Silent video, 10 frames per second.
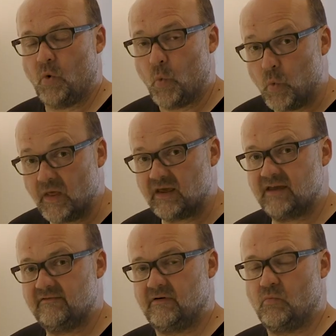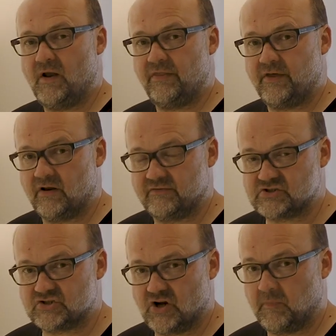will give one-third of a
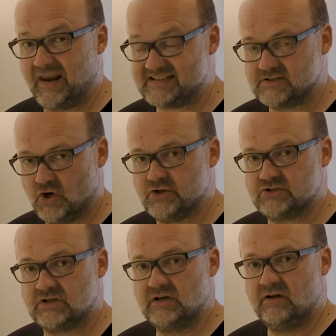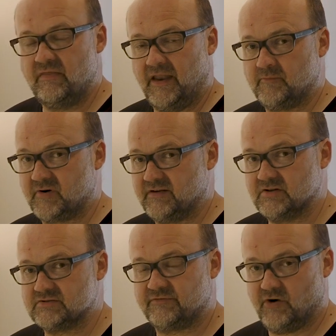stop less noise than the
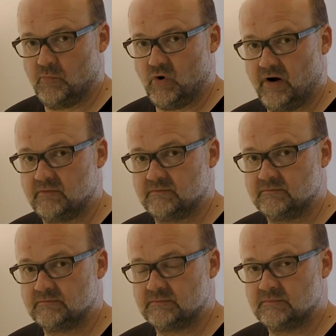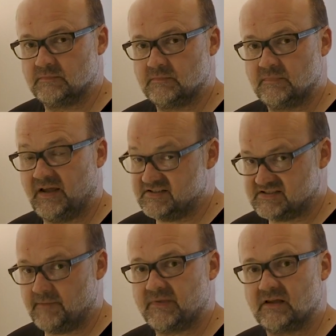previous firmware. That is
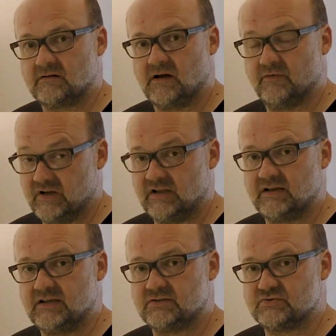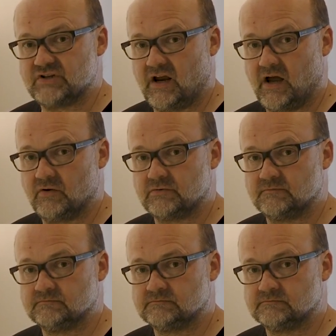something I really need to check out.